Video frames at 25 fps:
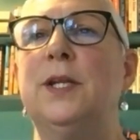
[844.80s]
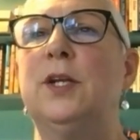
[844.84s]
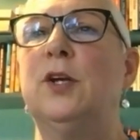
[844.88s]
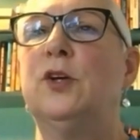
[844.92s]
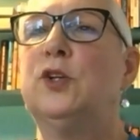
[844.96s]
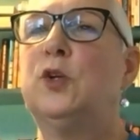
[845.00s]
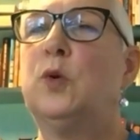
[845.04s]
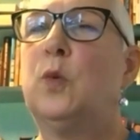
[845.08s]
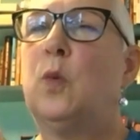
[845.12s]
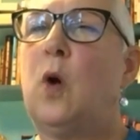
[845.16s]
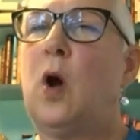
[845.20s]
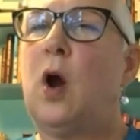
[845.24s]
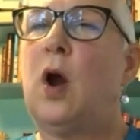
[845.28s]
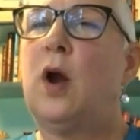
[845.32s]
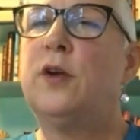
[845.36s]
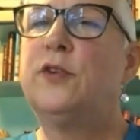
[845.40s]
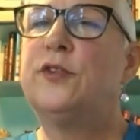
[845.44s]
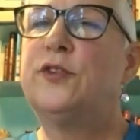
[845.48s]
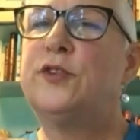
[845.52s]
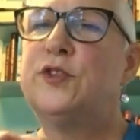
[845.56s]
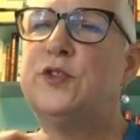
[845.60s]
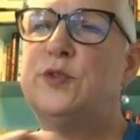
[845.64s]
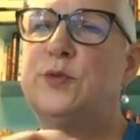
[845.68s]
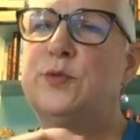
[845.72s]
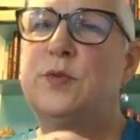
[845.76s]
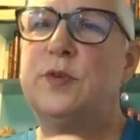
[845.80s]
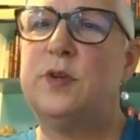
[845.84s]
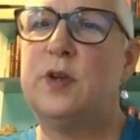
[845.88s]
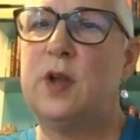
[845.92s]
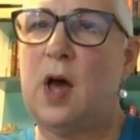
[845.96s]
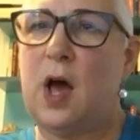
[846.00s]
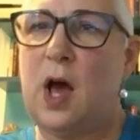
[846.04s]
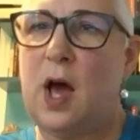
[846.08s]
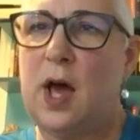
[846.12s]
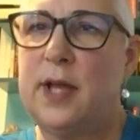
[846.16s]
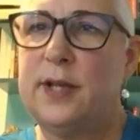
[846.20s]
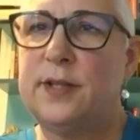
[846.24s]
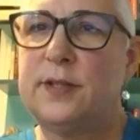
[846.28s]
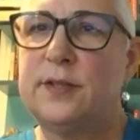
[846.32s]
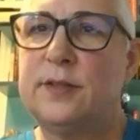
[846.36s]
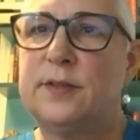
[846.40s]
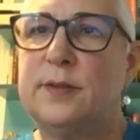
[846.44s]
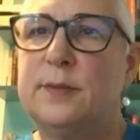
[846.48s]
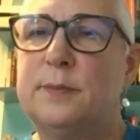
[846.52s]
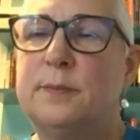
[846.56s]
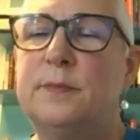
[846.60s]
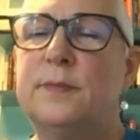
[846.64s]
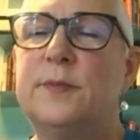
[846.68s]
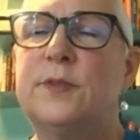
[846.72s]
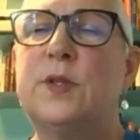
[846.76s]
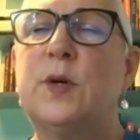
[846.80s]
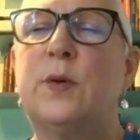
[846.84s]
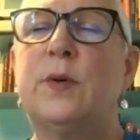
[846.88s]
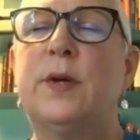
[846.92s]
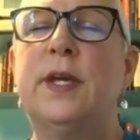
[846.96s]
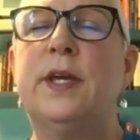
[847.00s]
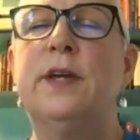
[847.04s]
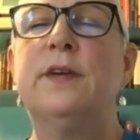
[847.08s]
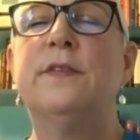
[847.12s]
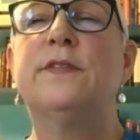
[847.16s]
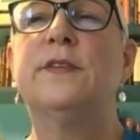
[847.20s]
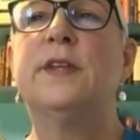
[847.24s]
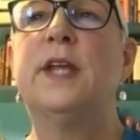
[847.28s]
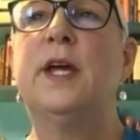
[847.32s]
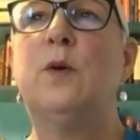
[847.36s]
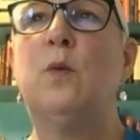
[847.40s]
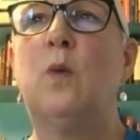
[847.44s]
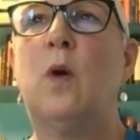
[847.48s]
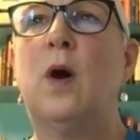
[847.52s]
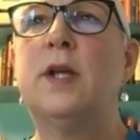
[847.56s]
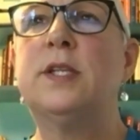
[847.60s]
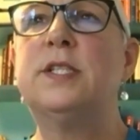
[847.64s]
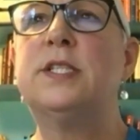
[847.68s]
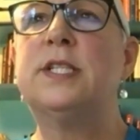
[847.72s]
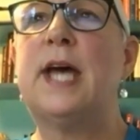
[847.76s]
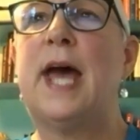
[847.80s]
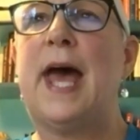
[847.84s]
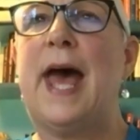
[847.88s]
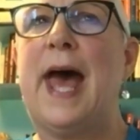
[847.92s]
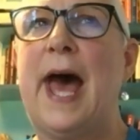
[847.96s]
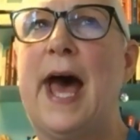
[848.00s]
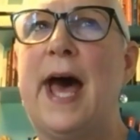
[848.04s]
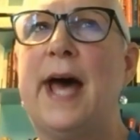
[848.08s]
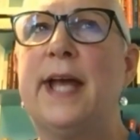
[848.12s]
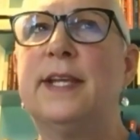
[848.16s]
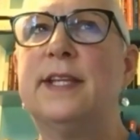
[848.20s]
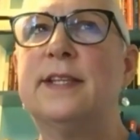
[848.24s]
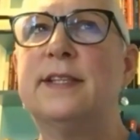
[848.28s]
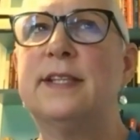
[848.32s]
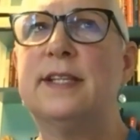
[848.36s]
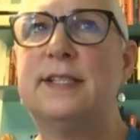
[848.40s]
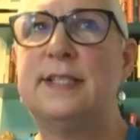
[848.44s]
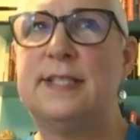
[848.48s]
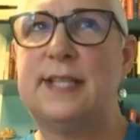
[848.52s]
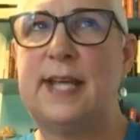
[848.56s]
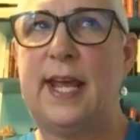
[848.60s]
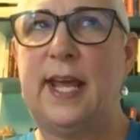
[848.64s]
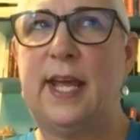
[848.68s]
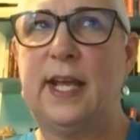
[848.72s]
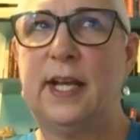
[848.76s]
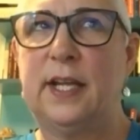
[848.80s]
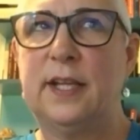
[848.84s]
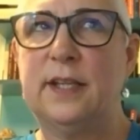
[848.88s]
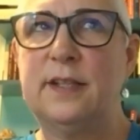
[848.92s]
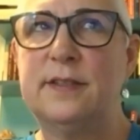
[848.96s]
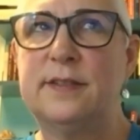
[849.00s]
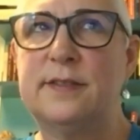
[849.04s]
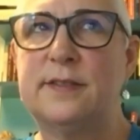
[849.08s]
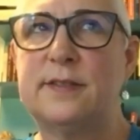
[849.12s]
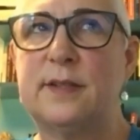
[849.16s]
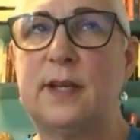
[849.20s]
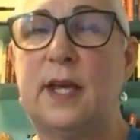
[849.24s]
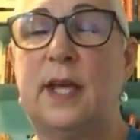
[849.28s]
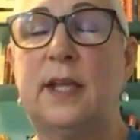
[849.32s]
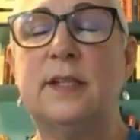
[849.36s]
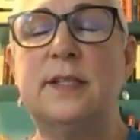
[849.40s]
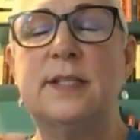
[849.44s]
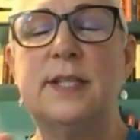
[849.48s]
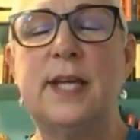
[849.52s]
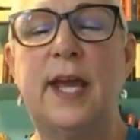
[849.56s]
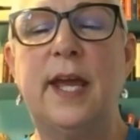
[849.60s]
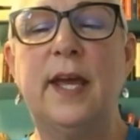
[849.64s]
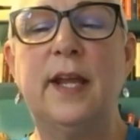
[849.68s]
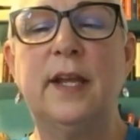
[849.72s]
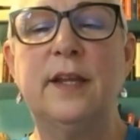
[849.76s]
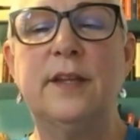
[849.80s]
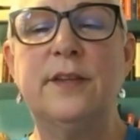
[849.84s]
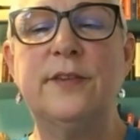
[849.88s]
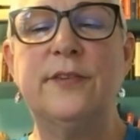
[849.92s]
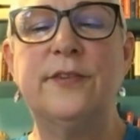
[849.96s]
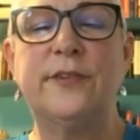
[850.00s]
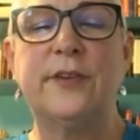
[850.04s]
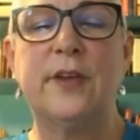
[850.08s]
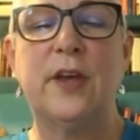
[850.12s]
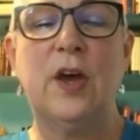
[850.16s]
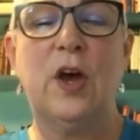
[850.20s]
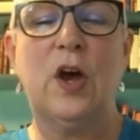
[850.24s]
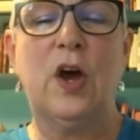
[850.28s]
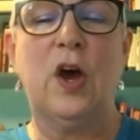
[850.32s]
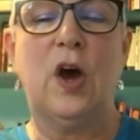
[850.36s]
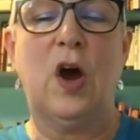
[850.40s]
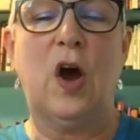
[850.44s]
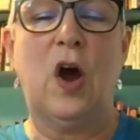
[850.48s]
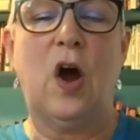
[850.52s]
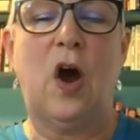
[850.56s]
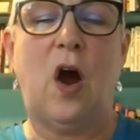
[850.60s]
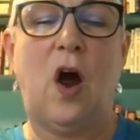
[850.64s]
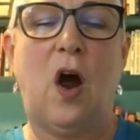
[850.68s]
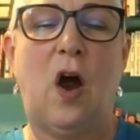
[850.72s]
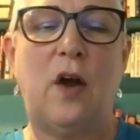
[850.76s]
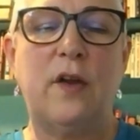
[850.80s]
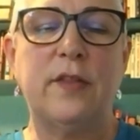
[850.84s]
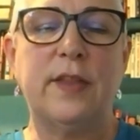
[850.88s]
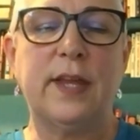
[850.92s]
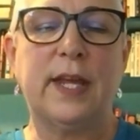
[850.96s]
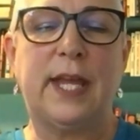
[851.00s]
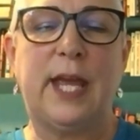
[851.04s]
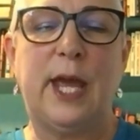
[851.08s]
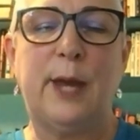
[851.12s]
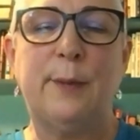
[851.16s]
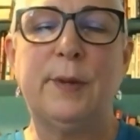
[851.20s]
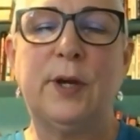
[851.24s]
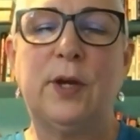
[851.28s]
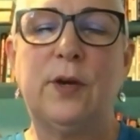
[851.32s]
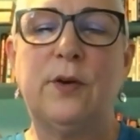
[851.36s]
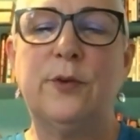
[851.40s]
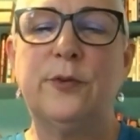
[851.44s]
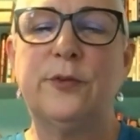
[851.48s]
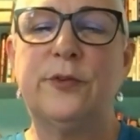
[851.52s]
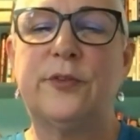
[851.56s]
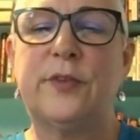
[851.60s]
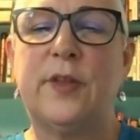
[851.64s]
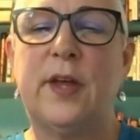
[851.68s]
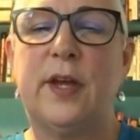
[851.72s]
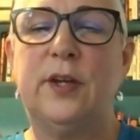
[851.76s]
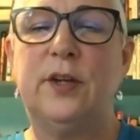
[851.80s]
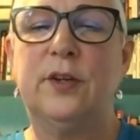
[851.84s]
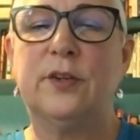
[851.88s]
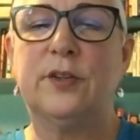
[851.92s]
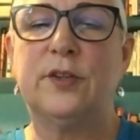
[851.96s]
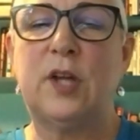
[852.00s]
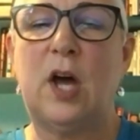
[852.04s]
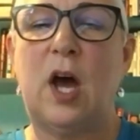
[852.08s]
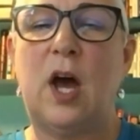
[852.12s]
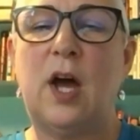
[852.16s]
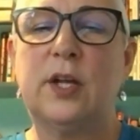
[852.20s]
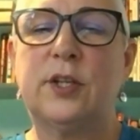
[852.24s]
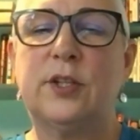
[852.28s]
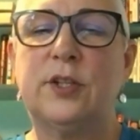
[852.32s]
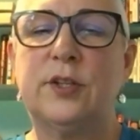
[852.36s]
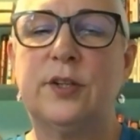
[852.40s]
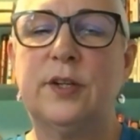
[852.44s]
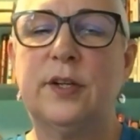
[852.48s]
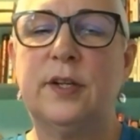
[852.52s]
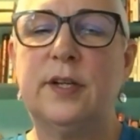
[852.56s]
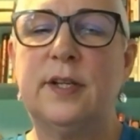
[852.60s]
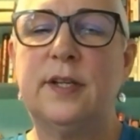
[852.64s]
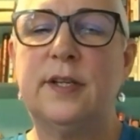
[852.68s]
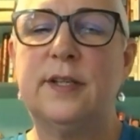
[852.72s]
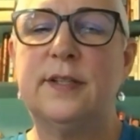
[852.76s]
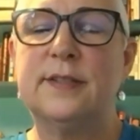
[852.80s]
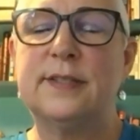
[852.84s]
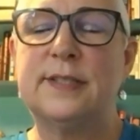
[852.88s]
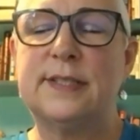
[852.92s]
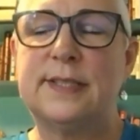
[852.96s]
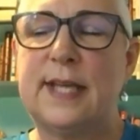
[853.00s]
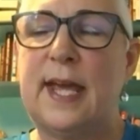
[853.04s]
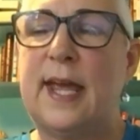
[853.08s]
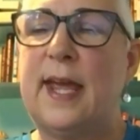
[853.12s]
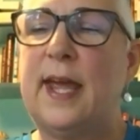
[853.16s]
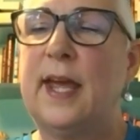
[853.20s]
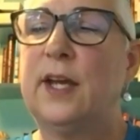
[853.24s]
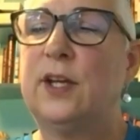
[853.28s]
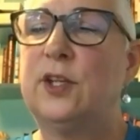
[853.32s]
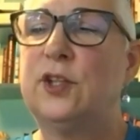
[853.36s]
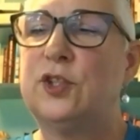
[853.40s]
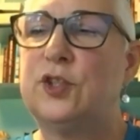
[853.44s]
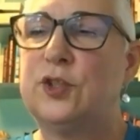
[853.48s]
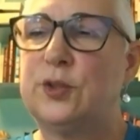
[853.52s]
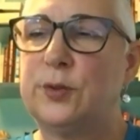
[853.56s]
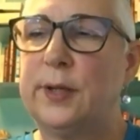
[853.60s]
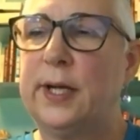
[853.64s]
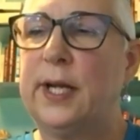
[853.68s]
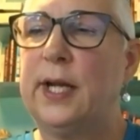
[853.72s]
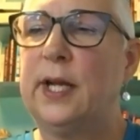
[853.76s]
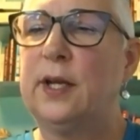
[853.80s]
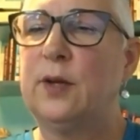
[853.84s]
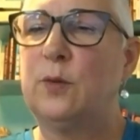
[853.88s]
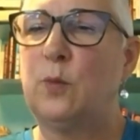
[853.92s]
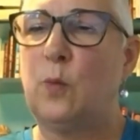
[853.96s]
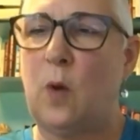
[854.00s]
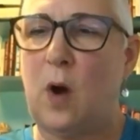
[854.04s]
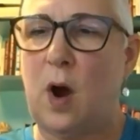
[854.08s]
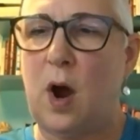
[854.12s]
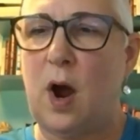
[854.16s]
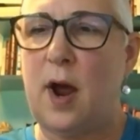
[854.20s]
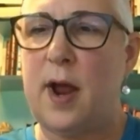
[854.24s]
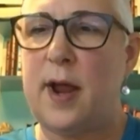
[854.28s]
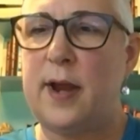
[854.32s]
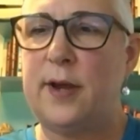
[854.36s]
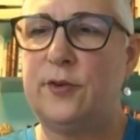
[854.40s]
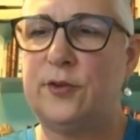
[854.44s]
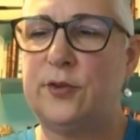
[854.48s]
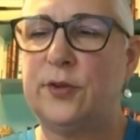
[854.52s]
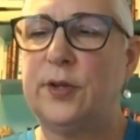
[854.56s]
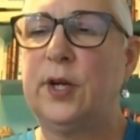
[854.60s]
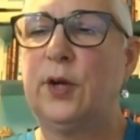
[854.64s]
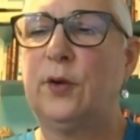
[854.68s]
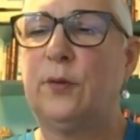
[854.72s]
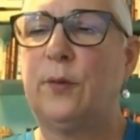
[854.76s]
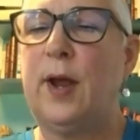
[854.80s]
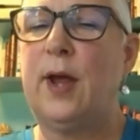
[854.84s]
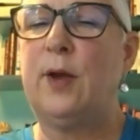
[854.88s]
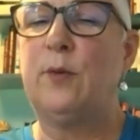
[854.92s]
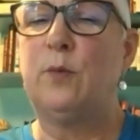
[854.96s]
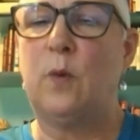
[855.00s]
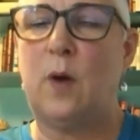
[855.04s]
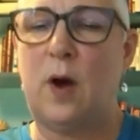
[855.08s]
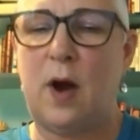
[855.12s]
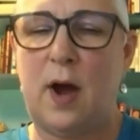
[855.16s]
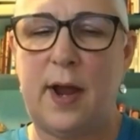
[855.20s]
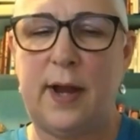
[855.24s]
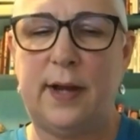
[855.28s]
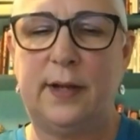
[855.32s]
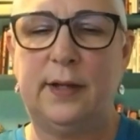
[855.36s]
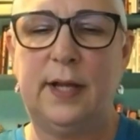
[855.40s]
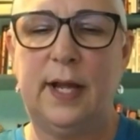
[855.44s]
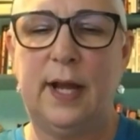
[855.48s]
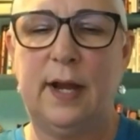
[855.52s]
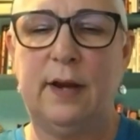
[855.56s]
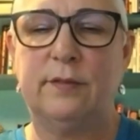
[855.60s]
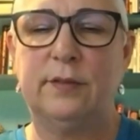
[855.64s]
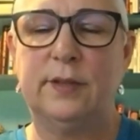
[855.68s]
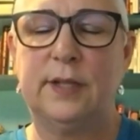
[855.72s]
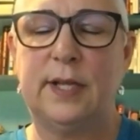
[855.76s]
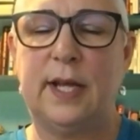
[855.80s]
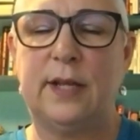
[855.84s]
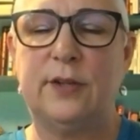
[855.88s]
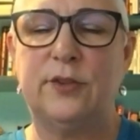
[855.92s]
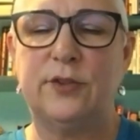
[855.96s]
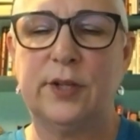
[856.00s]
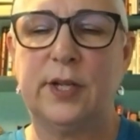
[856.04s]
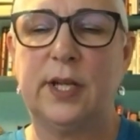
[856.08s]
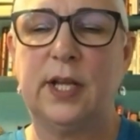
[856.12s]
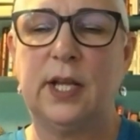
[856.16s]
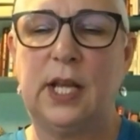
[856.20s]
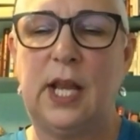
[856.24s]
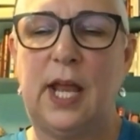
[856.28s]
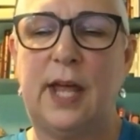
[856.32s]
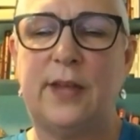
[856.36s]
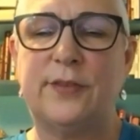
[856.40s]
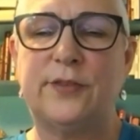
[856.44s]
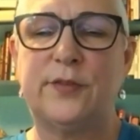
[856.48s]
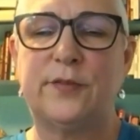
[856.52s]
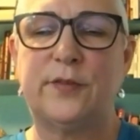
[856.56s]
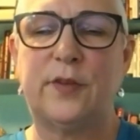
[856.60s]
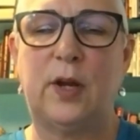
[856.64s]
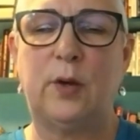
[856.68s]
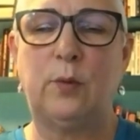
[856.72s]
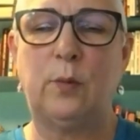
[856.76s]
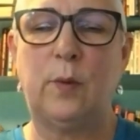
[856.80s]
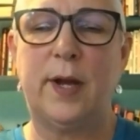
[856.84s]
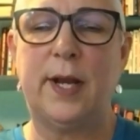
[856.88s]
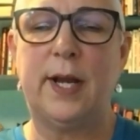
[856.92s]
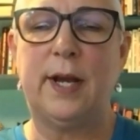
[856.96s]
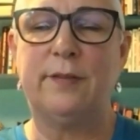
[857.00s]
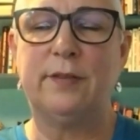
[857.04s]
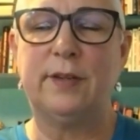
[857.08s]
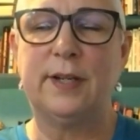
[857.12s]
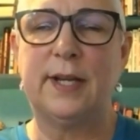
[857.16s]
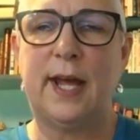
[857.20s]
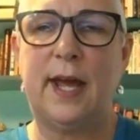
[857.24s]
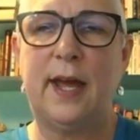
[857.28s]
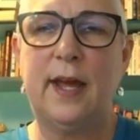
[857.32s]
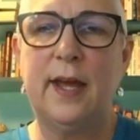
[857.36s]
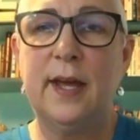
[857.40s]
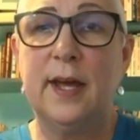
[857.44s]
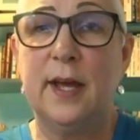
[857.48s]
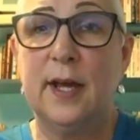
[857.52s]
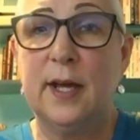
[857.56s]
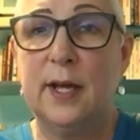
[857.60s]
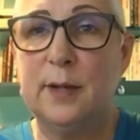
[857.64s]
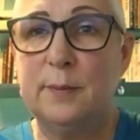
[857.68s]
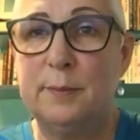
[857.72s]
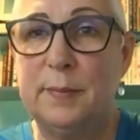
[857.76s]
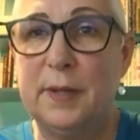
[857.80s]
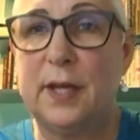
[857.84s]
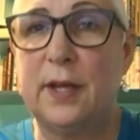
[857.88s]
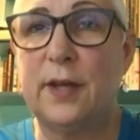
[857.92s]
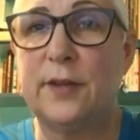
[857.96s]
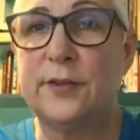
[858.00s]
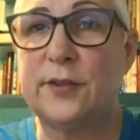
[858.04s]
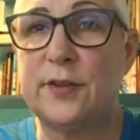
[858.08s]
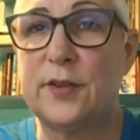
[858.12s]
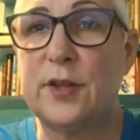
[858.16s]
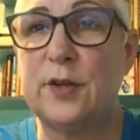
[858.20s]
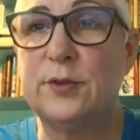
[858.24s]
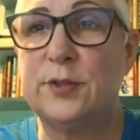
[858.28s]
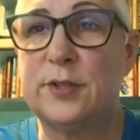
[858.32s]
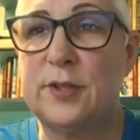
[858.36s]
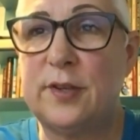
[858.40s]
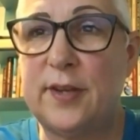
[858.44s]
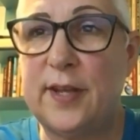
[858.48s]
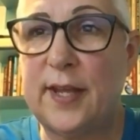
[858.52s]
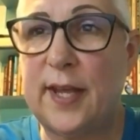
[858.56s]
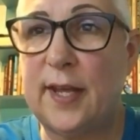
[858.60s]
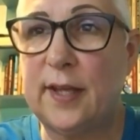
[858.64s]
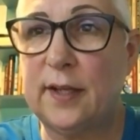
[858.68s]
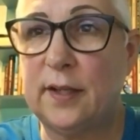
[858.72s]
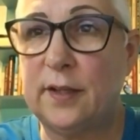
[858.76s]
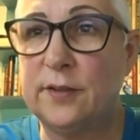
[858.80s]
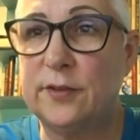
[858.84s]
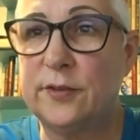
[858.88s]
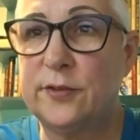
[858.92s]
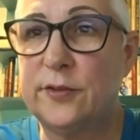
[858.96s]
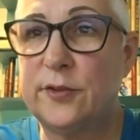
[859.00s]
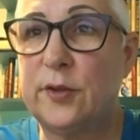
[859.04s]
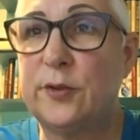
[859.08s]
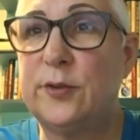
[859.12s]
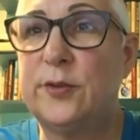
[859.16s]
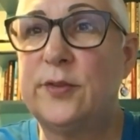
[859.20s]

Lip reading: Pinot Noirs do not. So if they want to add the tannins, and tannins are the chemicals that your doctor is saying, drink red wine every day, drink a glass of red wine every day because of those tannins.